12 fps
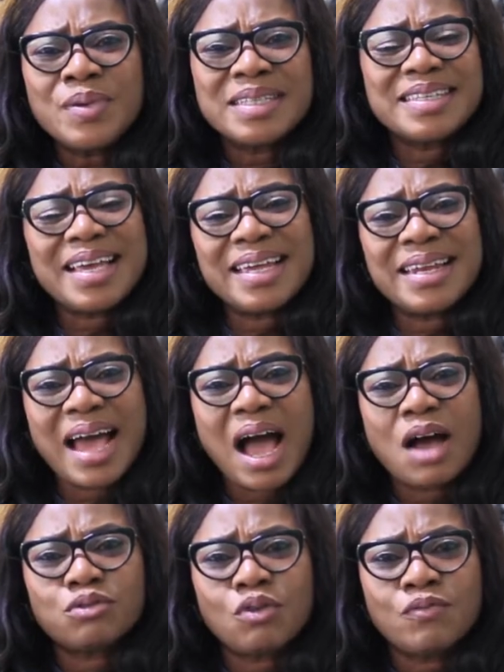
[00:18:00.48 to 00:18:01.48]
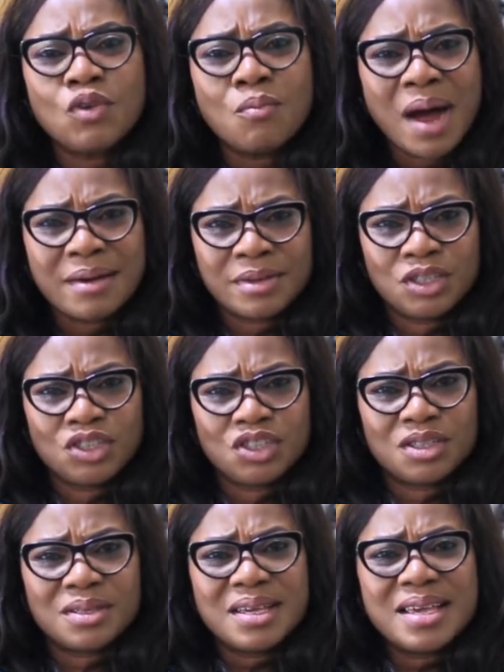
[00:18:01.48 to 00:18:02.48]
be taken out of your
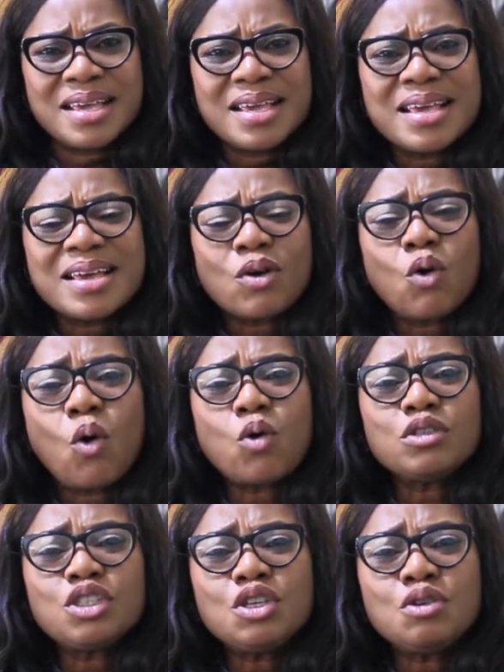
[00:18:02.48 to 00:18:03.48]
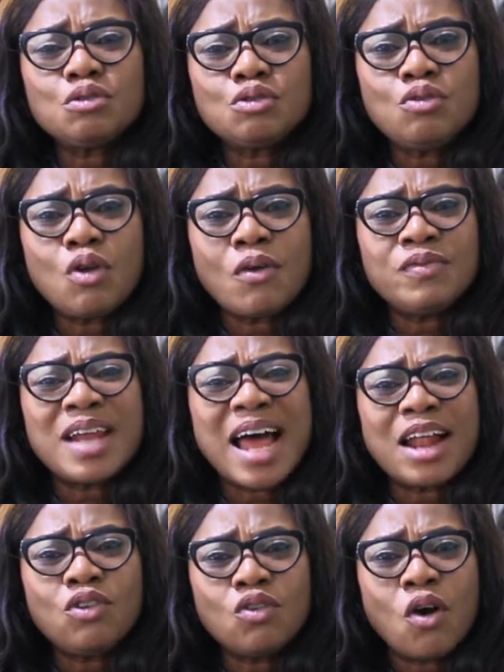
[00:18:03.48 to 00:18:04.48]
marriage. Continue to love.
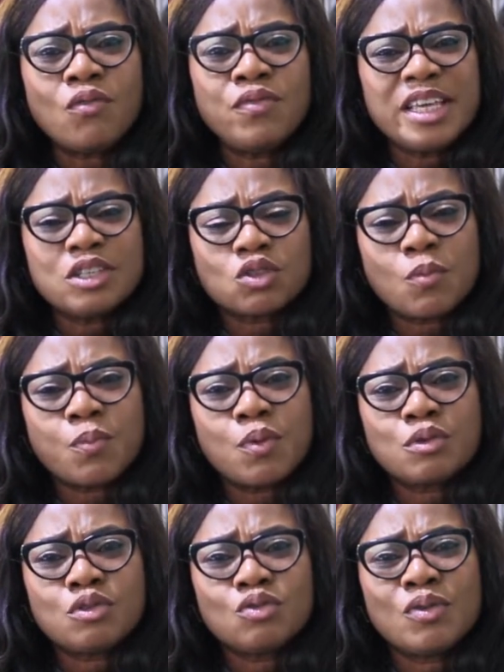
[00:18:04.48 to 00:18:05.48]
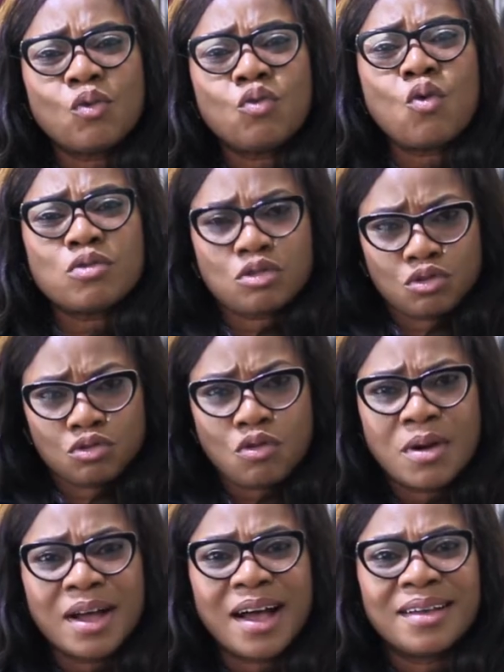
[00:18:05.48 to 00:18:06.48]
That love is supposed to grow
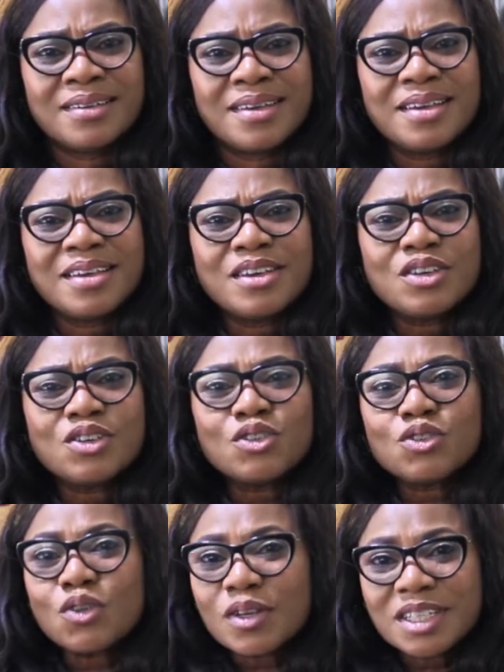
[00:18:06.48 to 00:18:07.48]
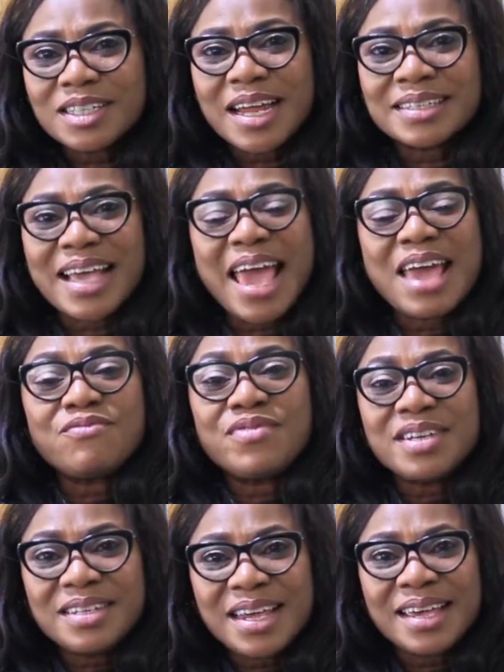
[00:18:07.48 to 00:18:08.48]
stronger, such that
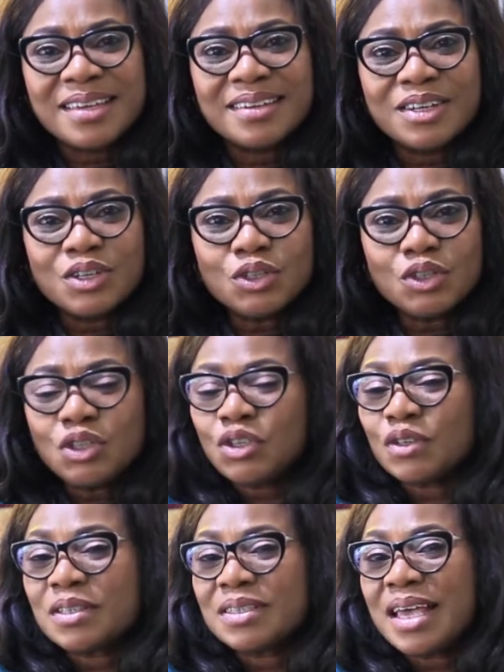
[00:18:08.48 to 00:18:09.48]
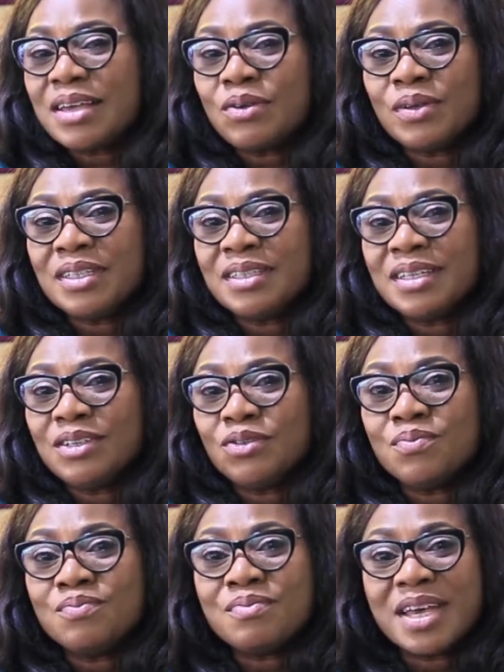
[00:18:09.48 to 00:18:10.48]
every day you just thank God the day you
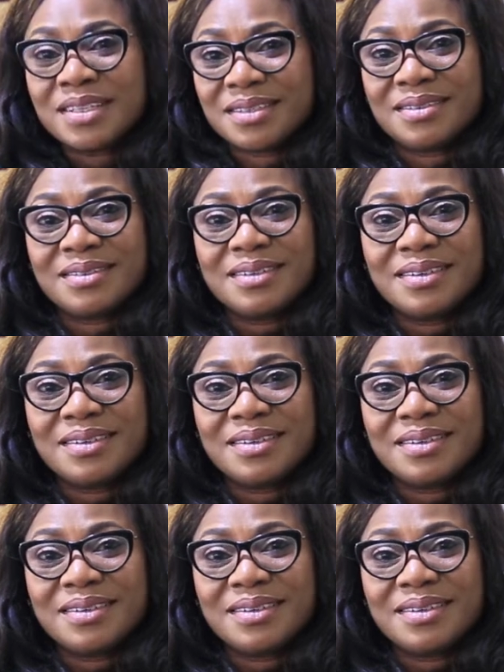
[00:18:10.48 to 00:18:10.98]
met